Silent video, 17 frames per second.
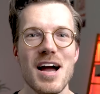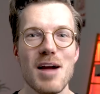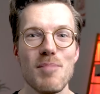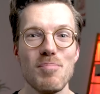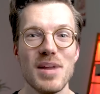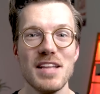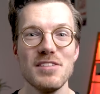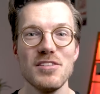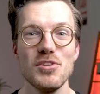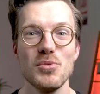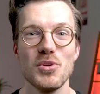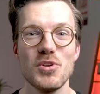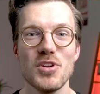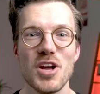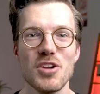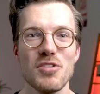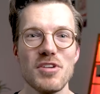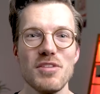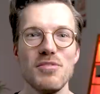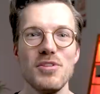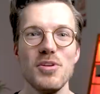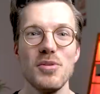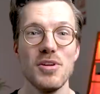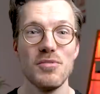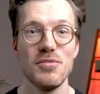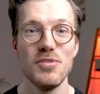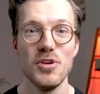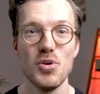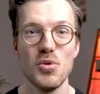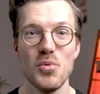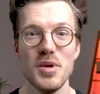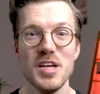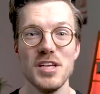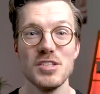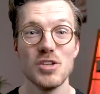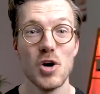I plan to do another review in a few weeks,